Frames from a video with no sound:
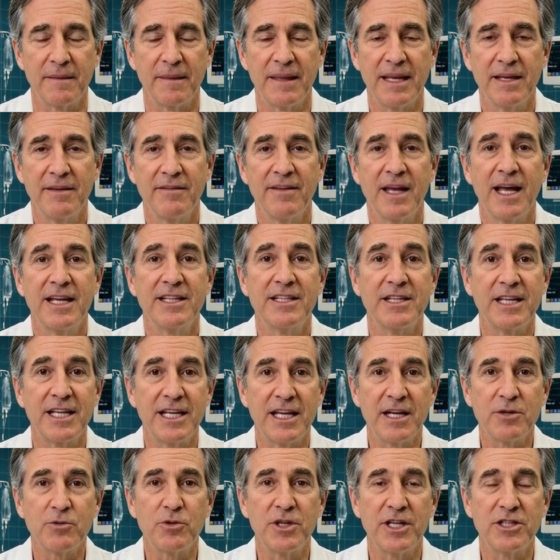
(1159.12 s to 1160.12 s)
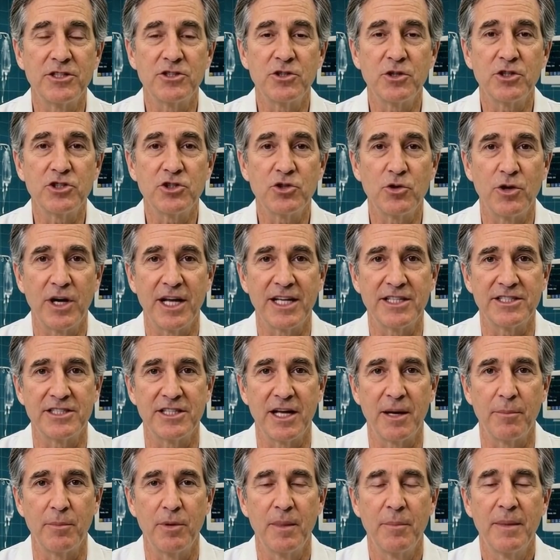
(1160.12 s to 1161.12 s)
Investing in research-grade
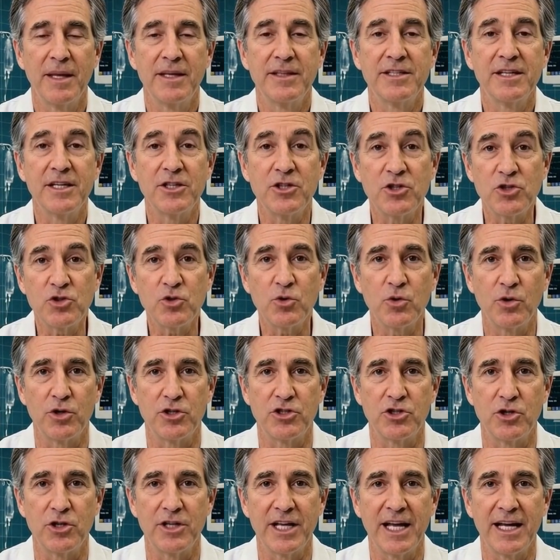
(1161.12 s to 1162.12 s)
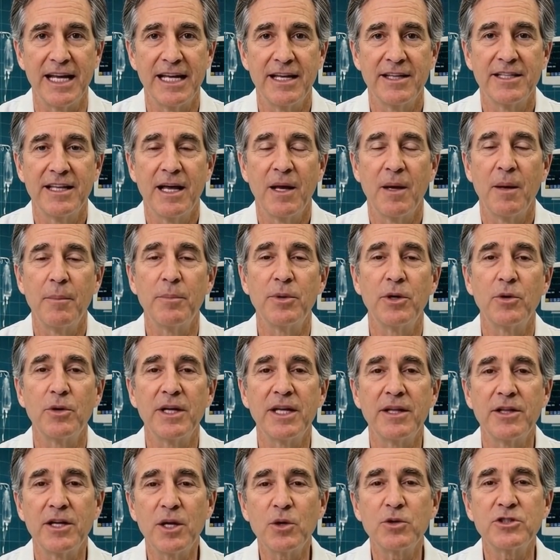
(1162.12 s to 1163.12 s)
supplements ensures you're getting
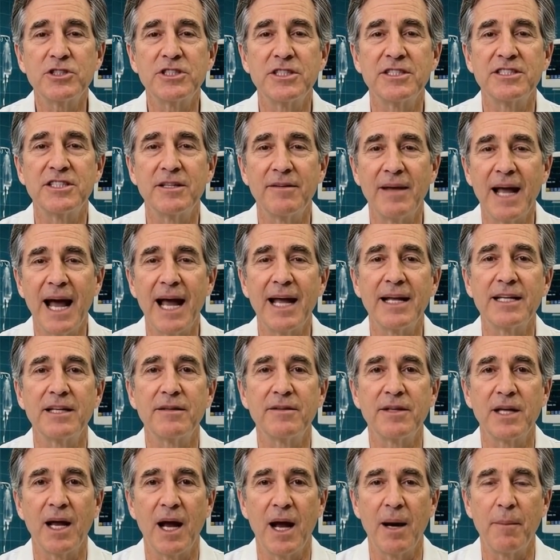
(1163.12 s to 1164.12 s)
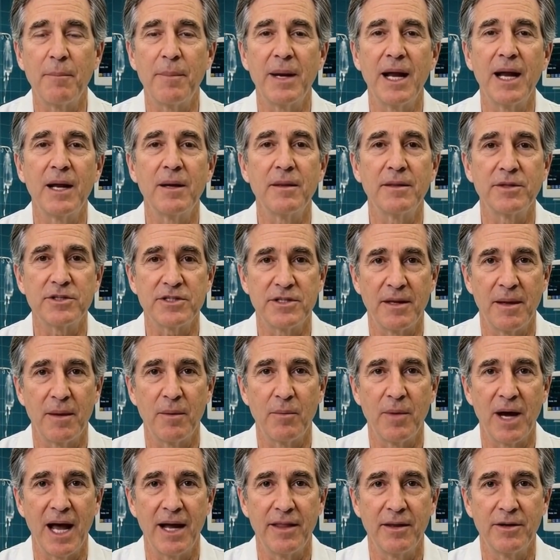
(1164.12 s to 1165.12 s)
therapeutic doses of active compounds
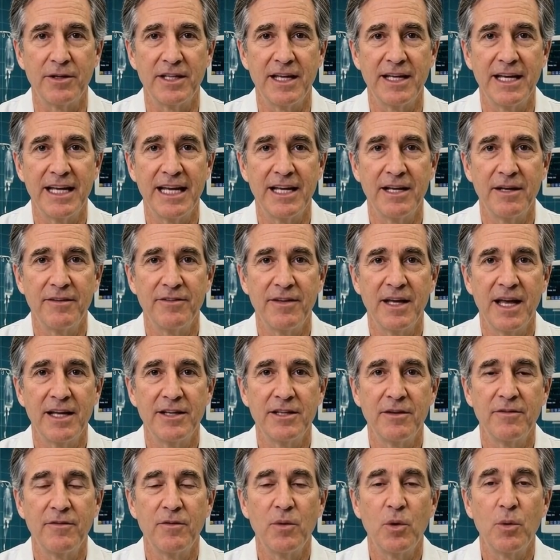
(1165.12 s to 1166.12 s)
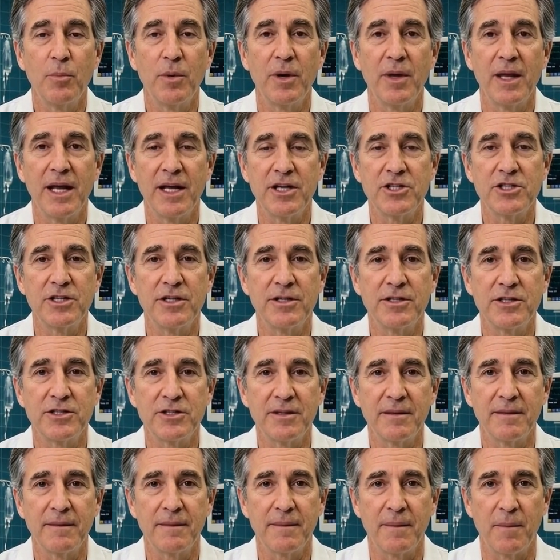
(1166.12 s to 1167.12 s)
rather than ineffective
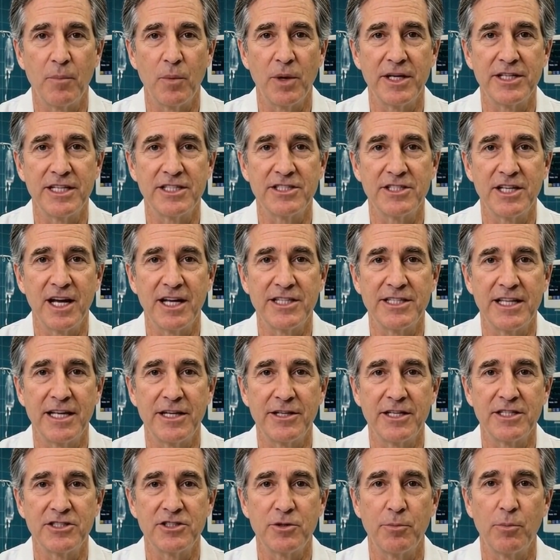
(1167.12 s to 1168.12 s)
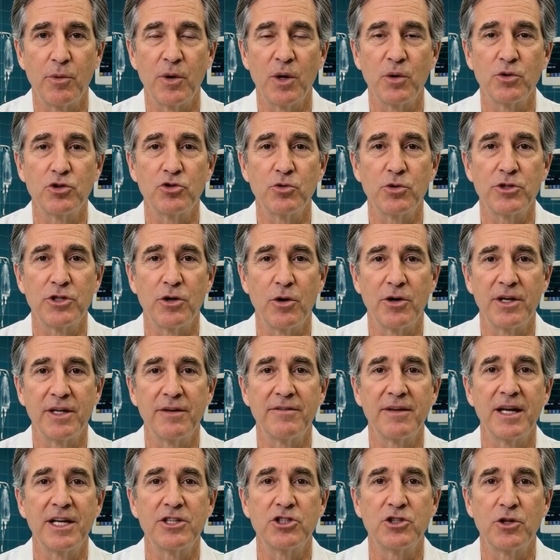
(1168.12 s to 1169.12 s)
formulations. When discussing this approach with your
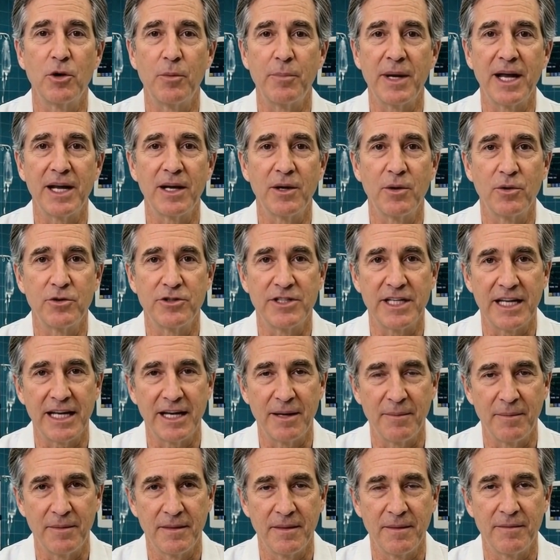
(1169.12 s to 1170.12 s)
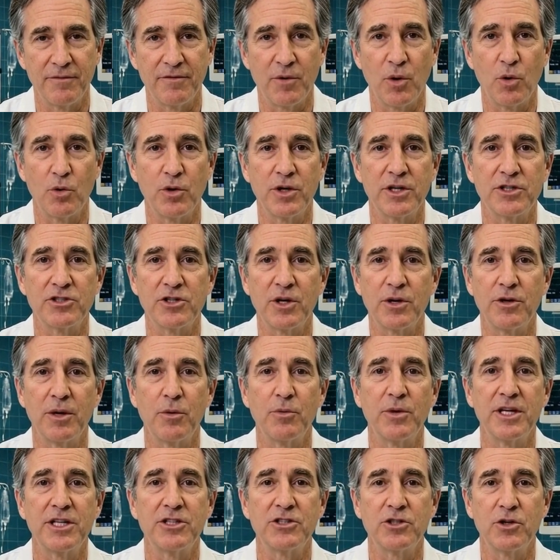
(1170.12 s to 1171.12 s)
conventional medical team, focus on the
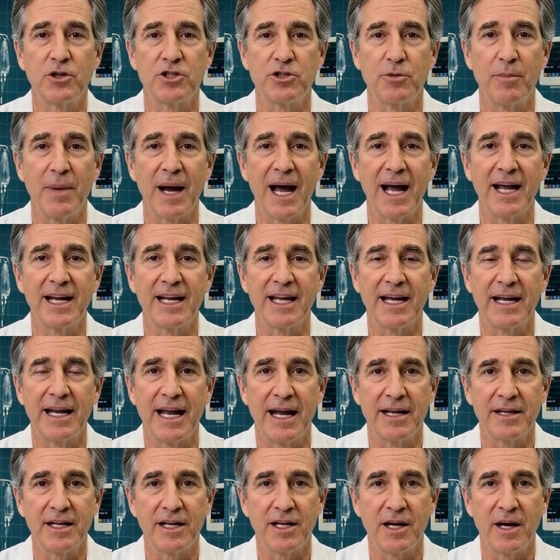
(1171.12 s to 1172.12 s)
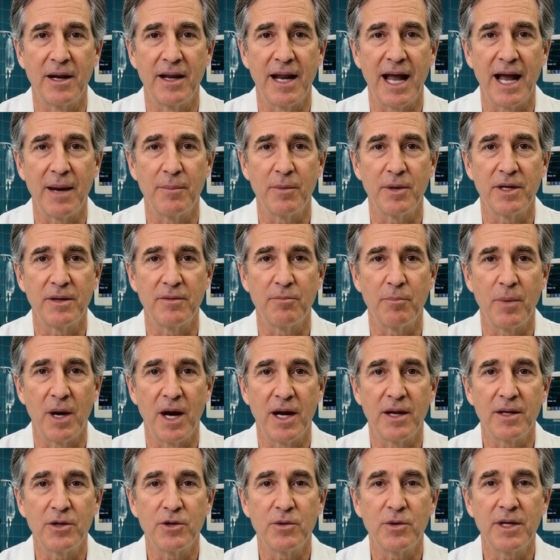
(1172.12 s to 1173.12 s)
research backing and the collaborative
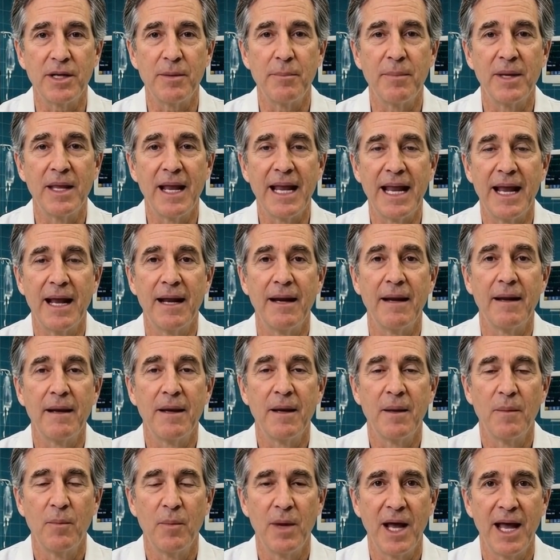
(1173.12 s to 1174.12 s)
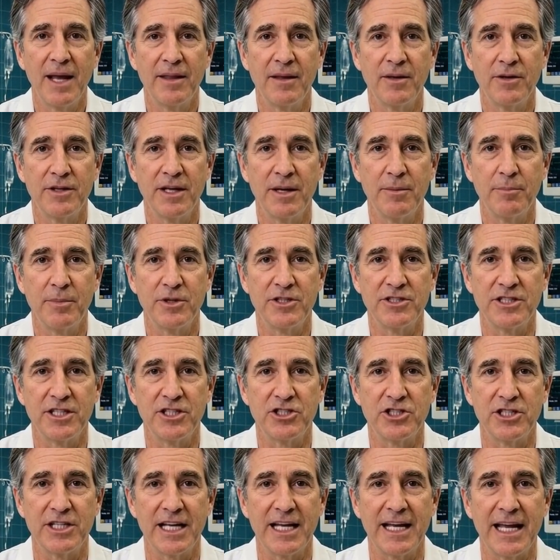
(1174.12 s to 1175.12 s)
monitoring plan rather than
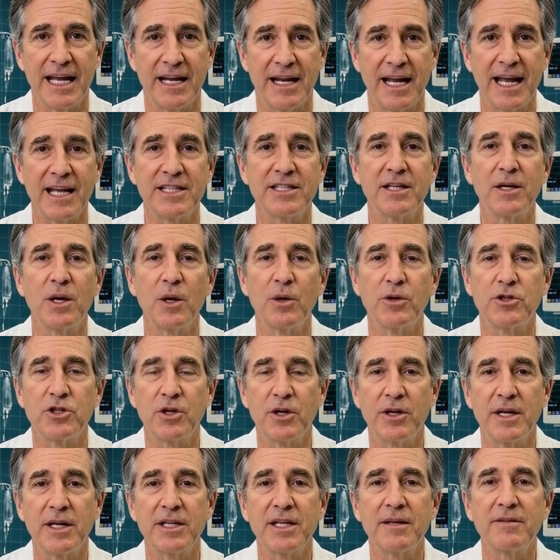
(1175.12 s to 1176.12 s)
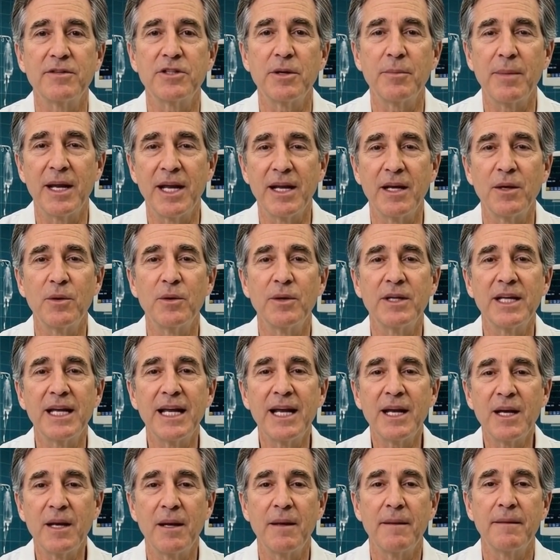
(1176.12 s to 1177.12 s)
positioning it as an alternative to medical
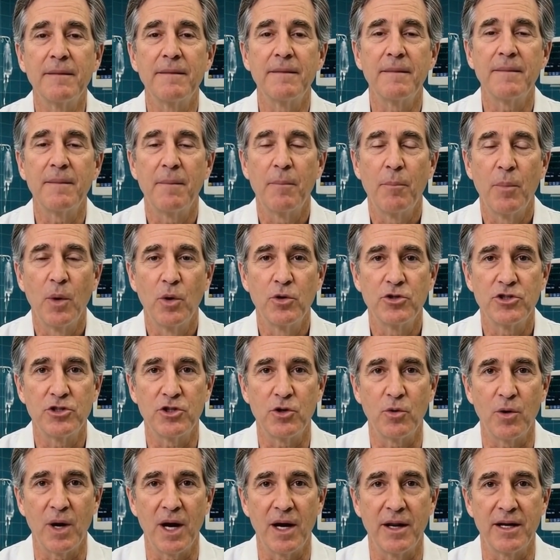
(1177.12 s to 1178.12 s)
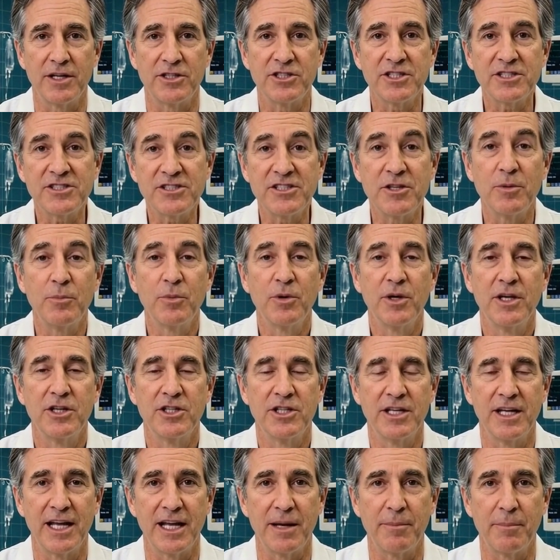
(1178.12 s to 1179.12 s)
care. Most urologists
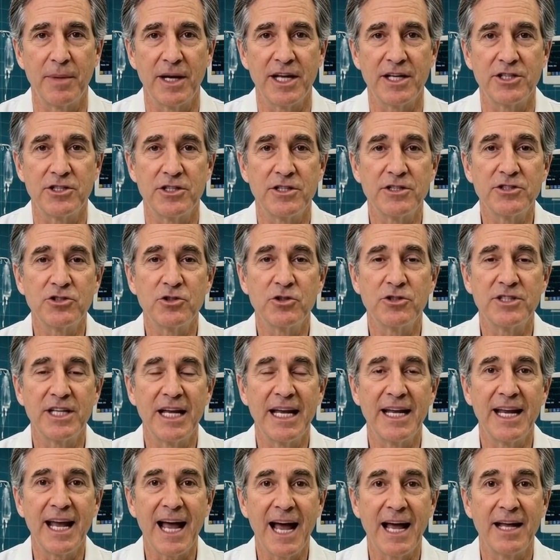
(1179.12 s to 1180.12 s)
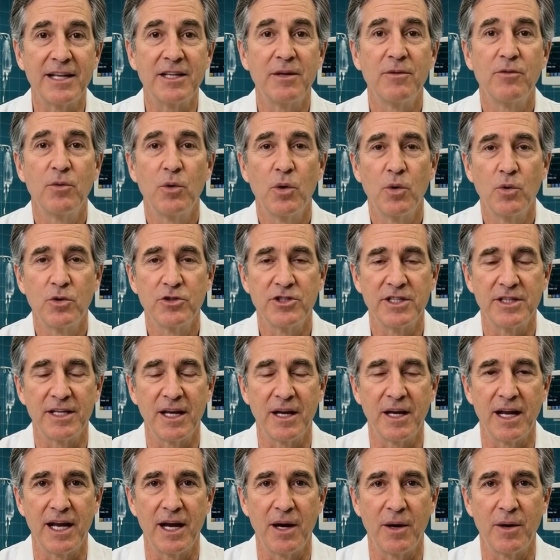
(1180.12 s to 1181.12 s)
appreciate patients who take active roles in
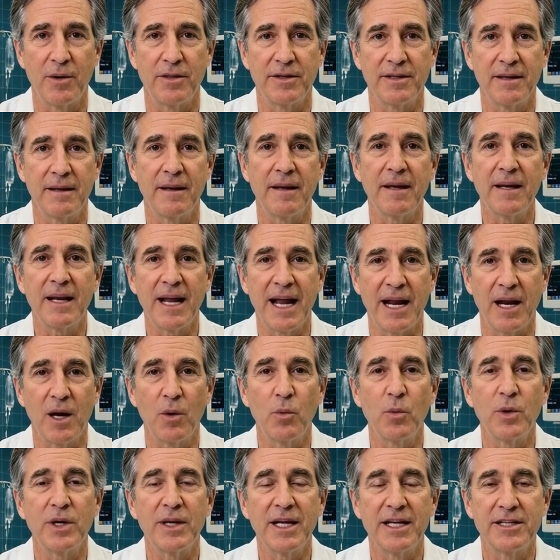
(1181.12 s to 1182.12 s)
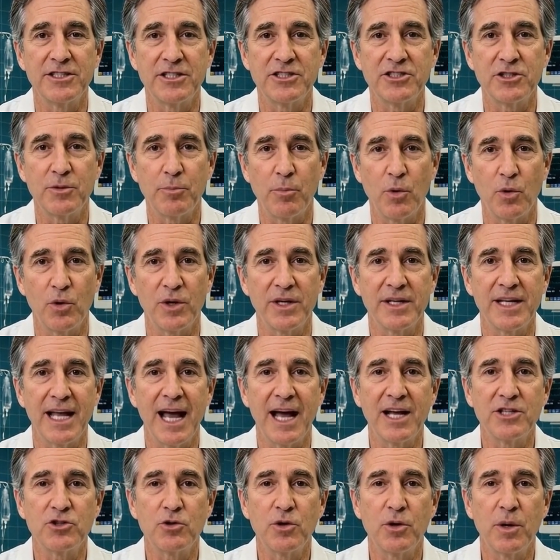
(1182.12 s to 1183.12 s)
their health and are willing to support
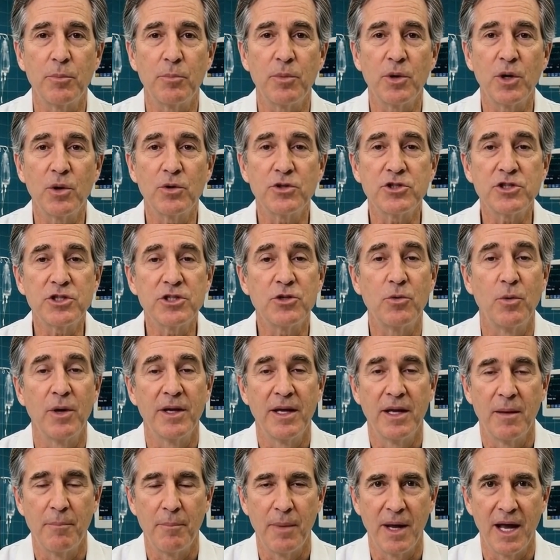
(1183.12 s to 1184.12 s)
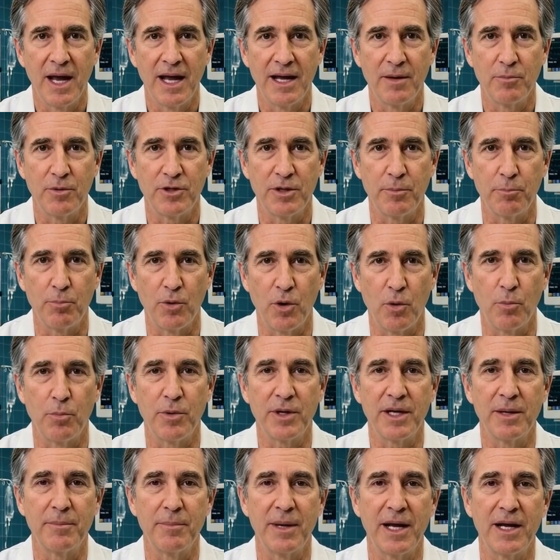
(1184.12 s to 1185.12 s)
natural approaches when combined with
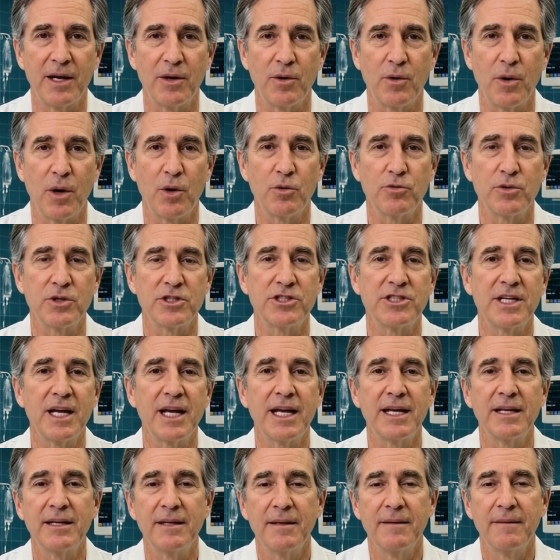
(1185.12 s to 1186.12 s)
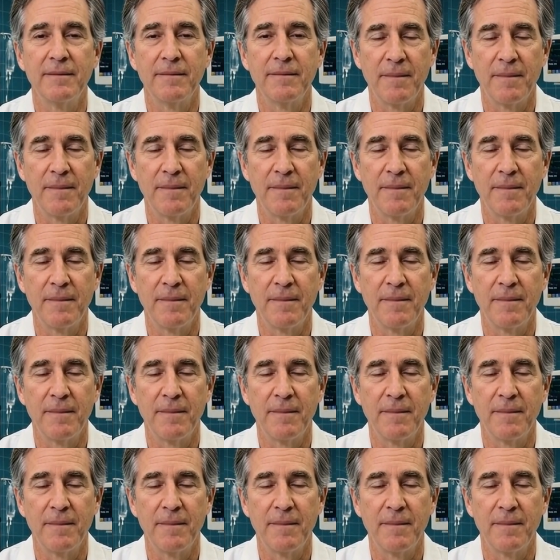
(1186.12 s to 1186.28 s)
appropriate medical oversight.